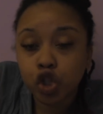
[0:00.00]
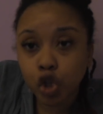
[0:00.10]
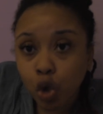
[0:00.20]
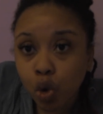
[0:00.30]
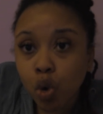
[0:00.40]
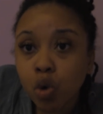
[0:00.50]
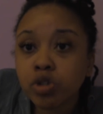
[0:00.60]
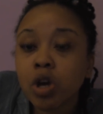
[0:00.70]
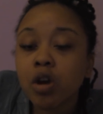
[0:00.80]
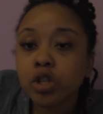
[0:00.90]

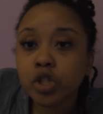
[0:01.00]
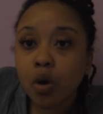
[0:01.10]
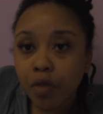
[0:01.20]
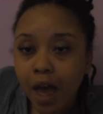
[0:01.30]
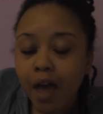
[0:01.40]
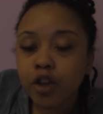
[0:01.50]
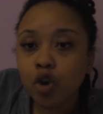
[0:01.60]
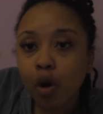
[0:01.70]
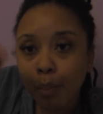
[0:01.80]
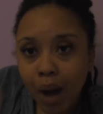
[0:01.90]
jewels, so that
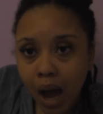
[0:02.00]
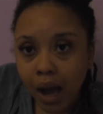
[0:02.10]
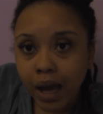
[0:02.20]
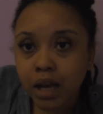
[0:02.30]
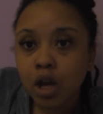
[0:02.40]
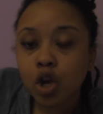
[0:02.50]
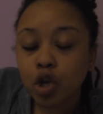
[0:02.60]
your mind,